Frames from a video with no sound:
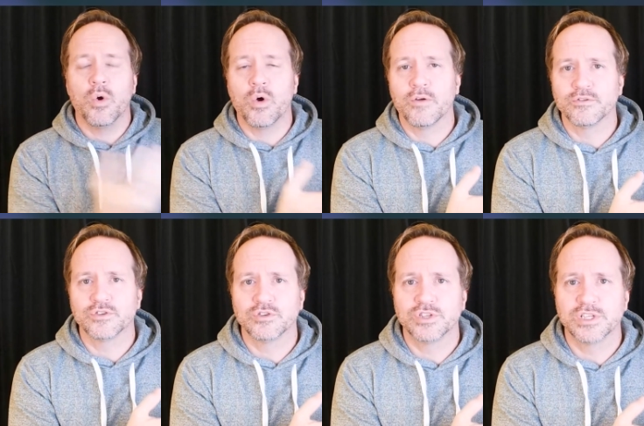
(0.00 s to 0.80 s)
or
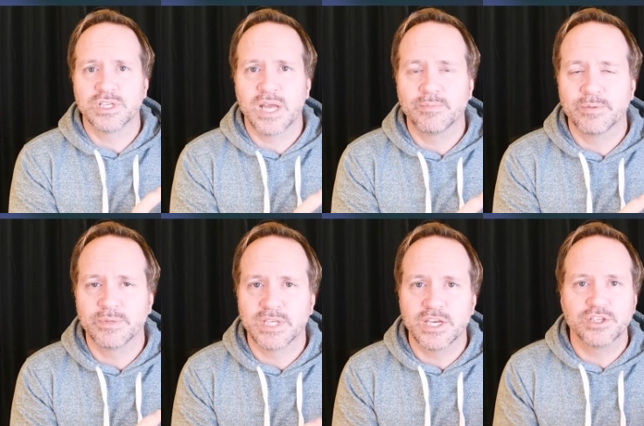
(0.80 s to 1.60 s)
for search engine
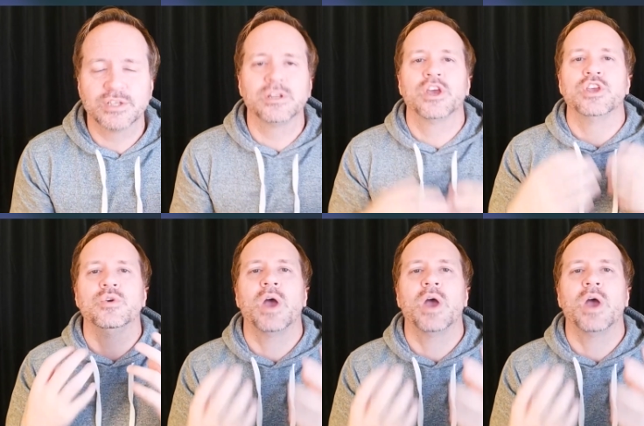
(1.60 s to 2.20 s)
optimization?